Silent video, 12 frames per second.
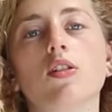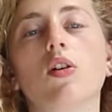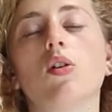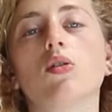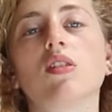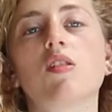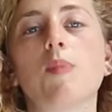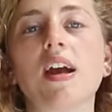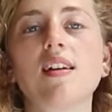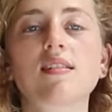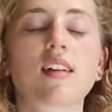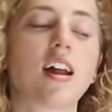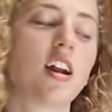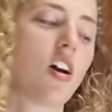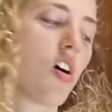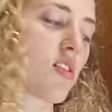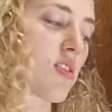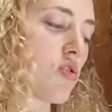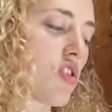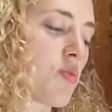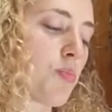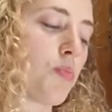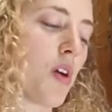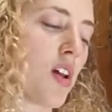and hold space. And it also
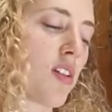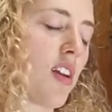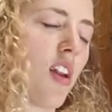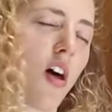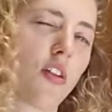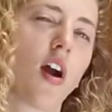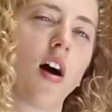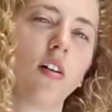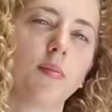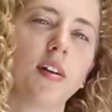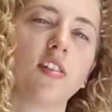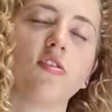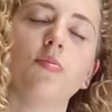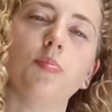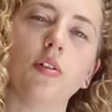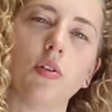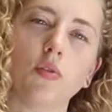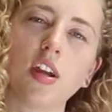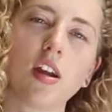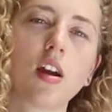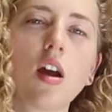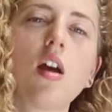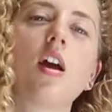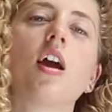just brings another element of beauty